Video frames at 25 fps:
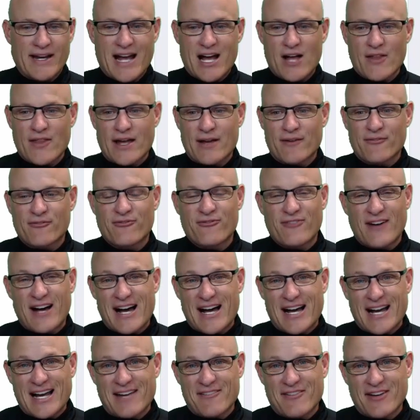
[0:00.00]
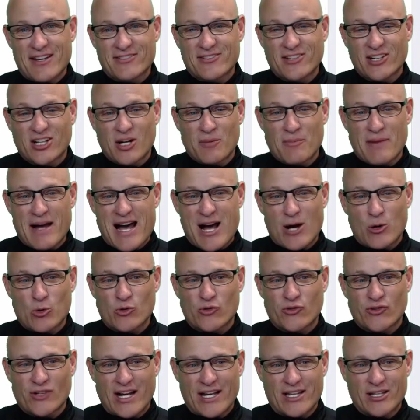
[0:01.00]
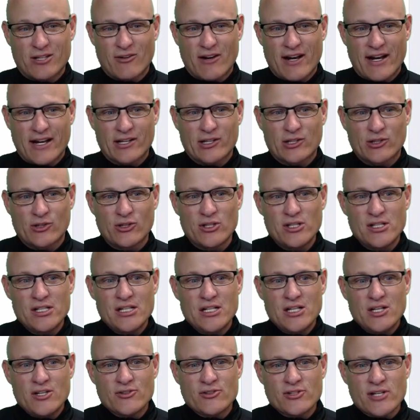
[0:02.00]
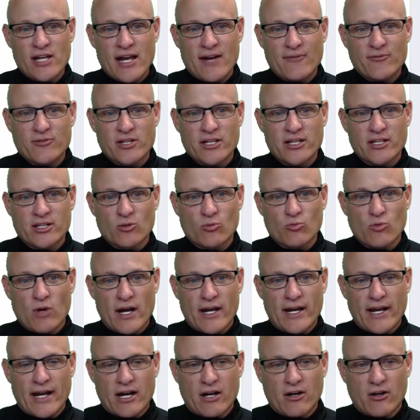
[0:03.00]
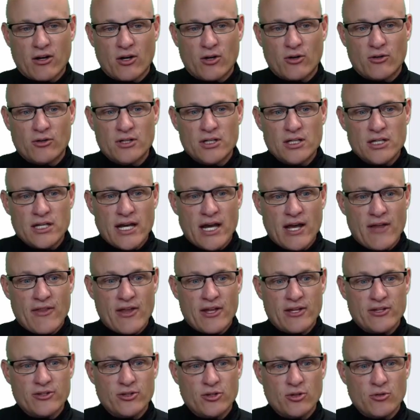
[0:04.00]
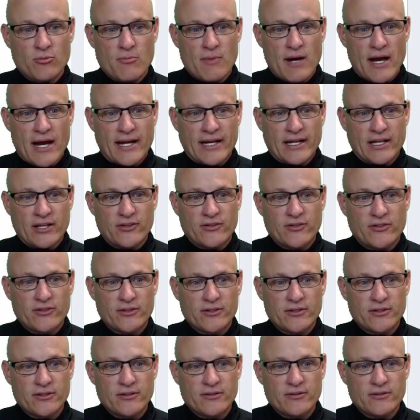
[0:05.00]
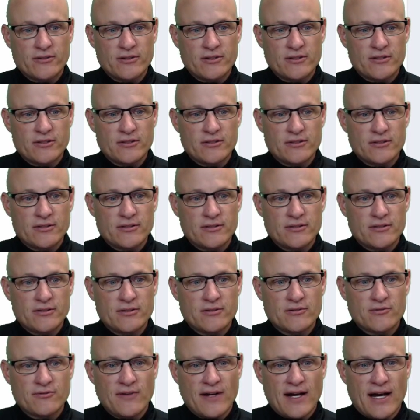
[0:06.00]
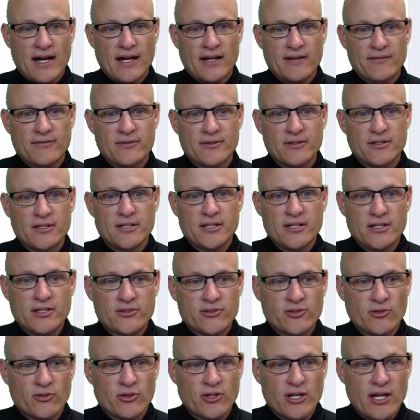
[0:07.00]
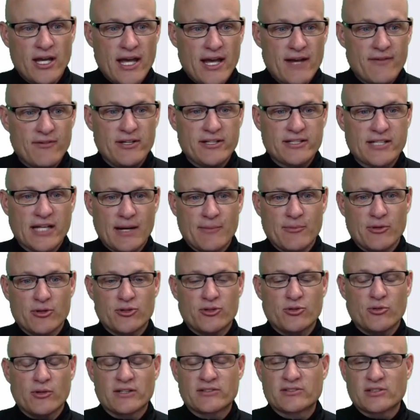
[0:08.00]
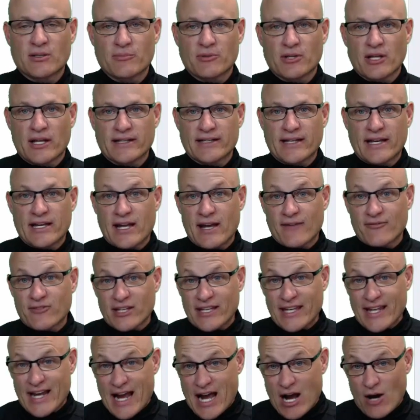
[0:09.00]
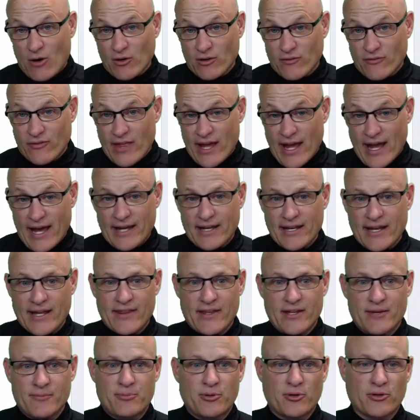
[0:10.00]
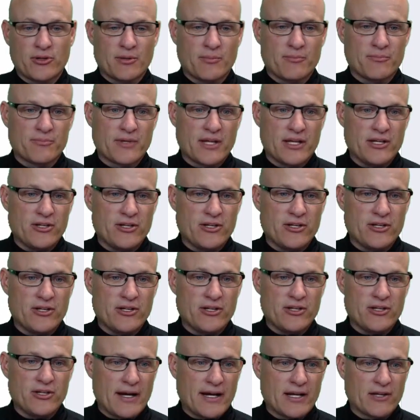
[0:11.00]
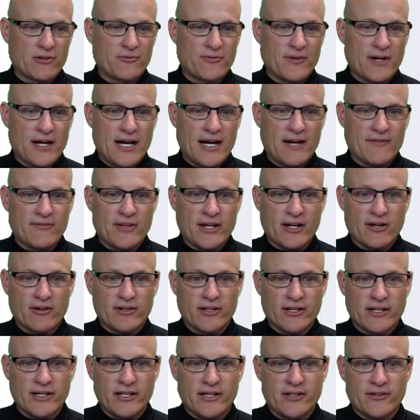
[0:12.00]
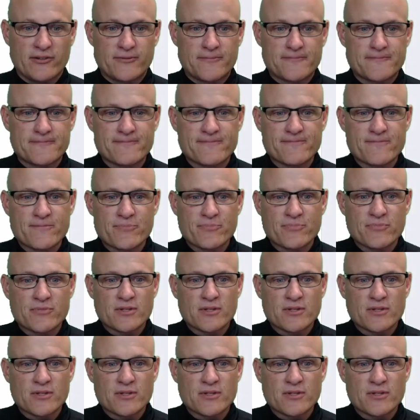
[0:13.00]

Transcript: But now that 5 has to come outside the radical. So you have to hit the right arrow and then do minus 5. So anytime you're doing something like that, you have to get out of that and then put them. Then you can put the minus 5. There it is.